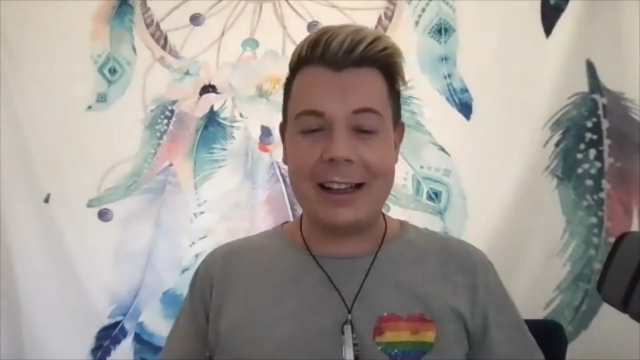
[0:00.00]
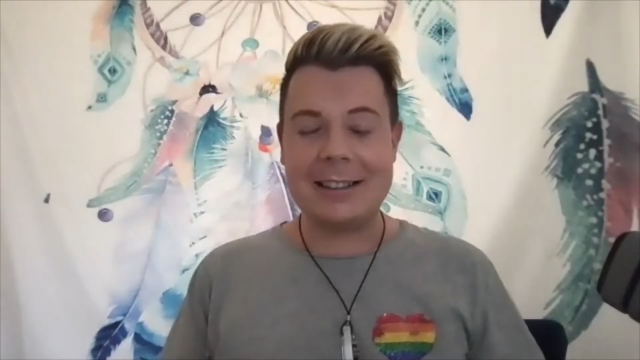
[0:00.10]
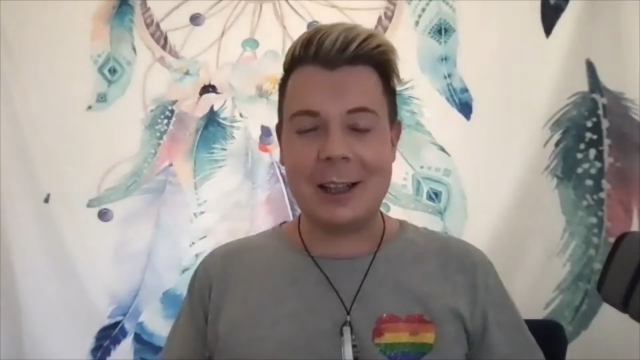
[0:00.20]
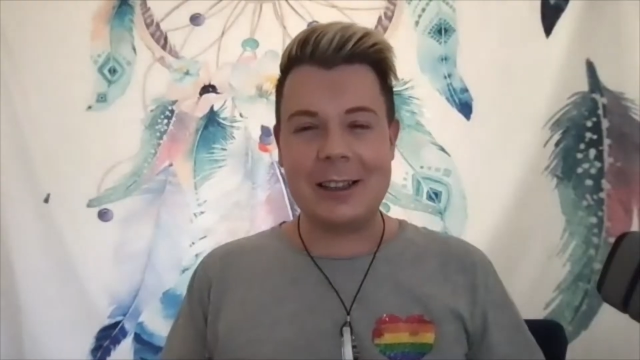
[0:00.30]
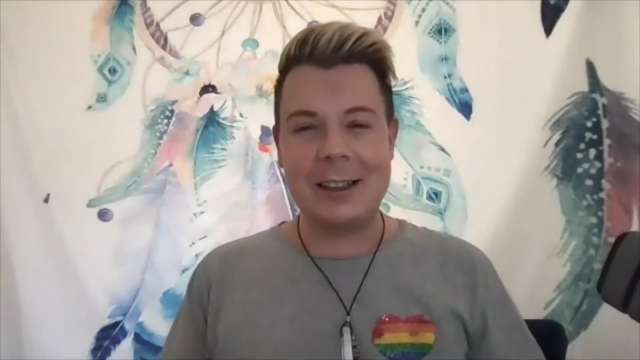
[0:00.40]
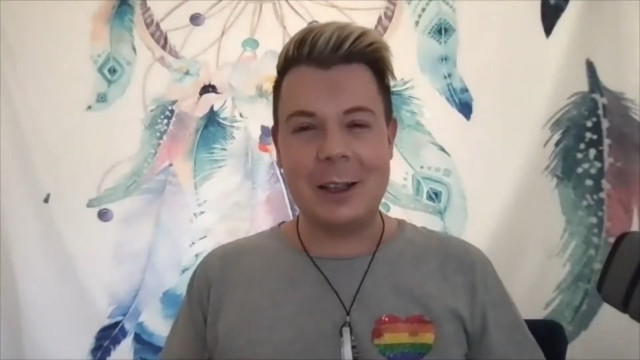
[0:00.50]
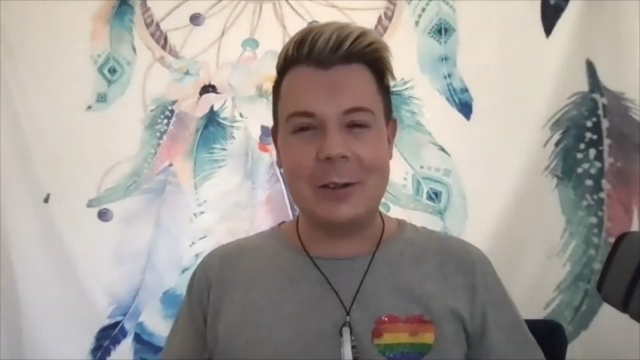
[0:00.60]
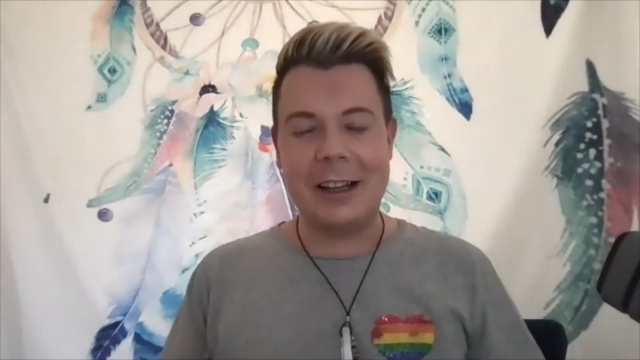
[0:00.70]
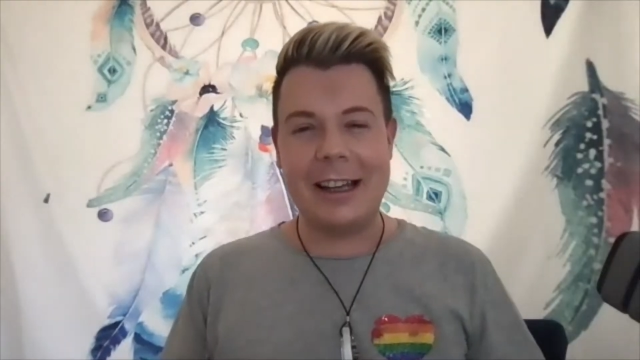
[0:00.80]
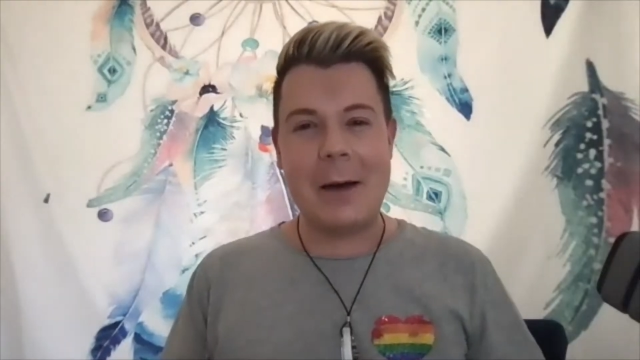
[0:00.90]
So the
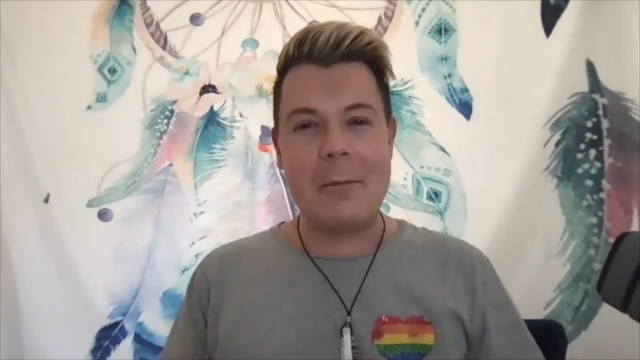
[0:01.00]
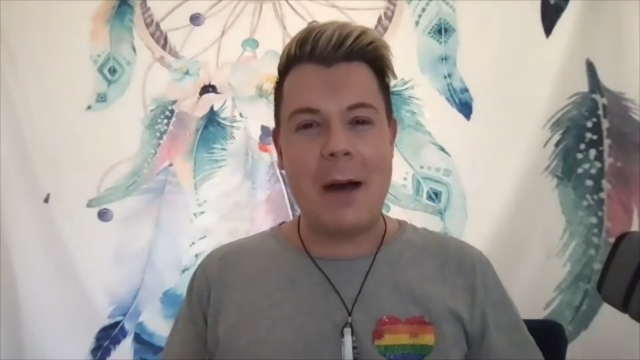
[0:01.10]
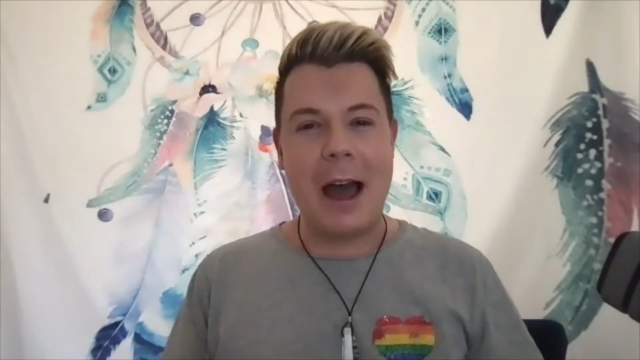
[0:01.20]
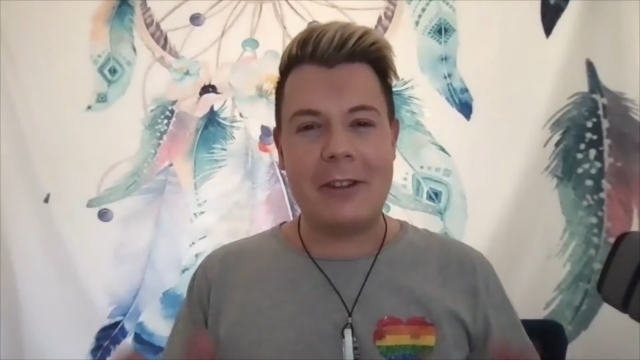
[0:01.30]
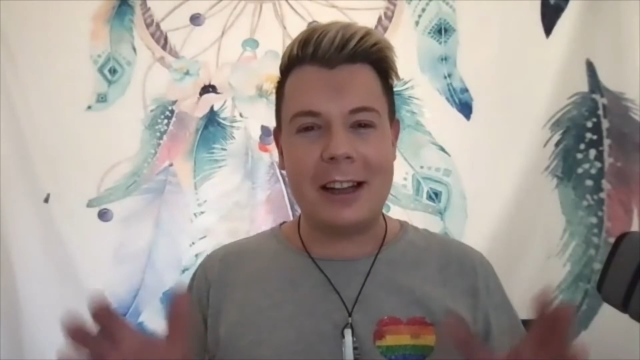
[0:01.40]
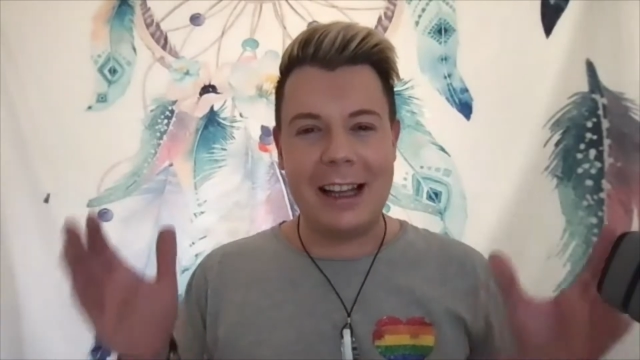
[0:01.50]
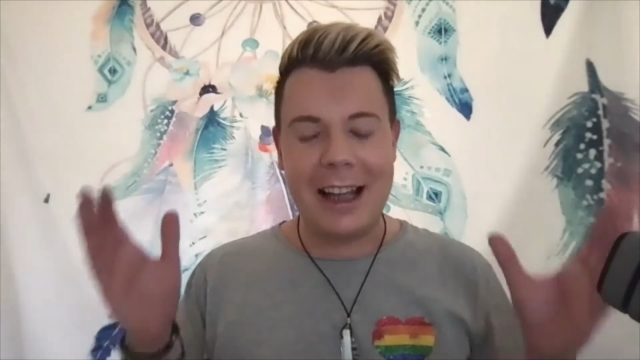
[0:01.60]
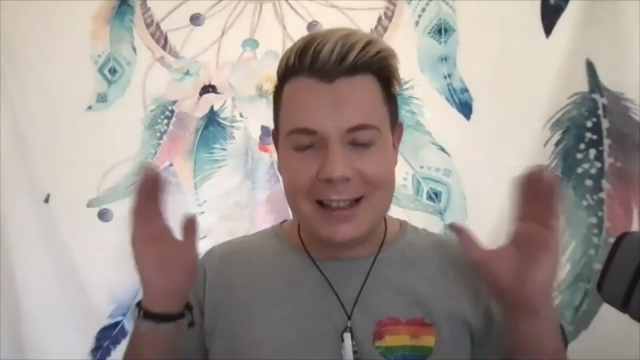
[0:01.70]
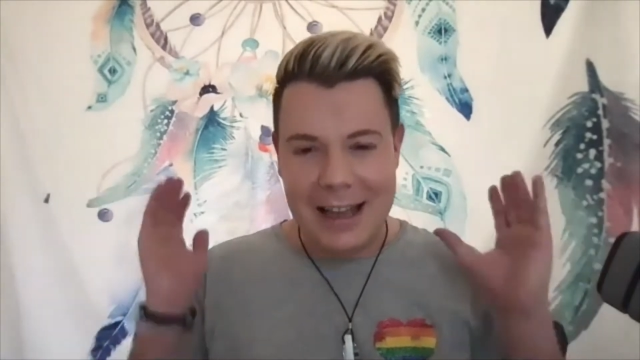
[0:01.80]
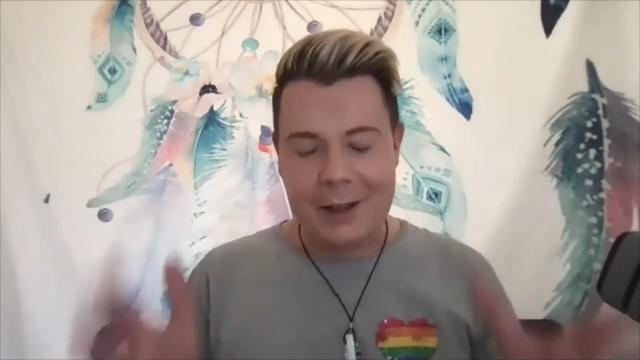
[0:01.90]
lovely
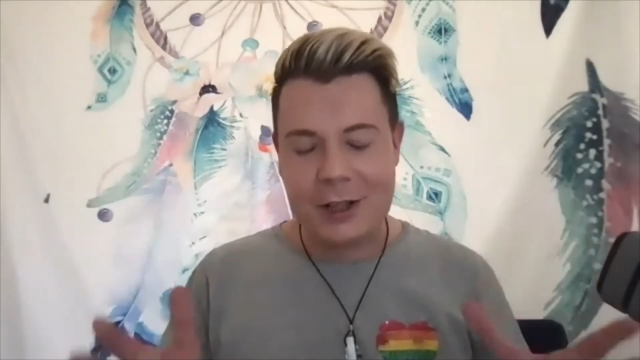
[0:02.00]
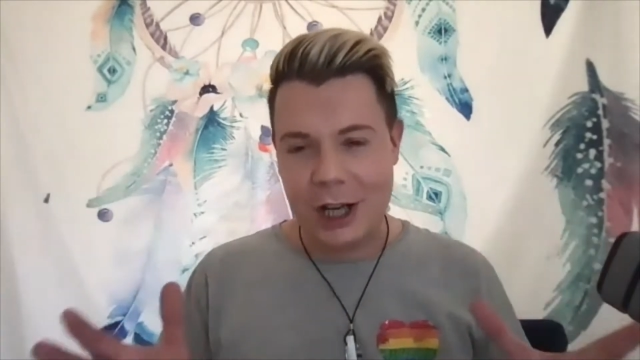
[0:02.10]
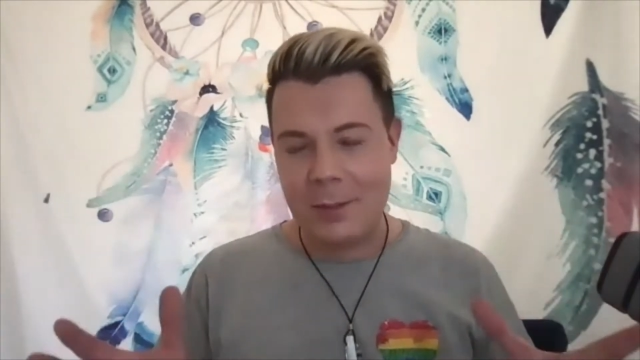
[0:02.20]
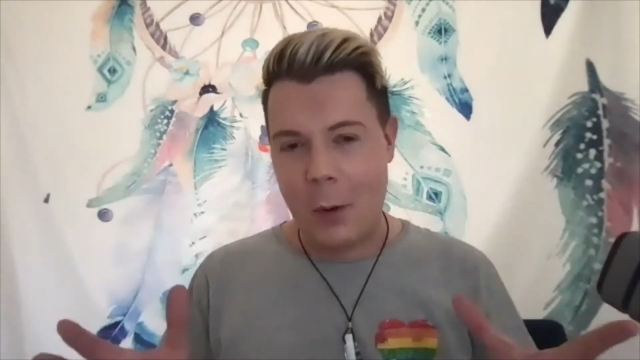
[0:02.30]
Beverley Densham,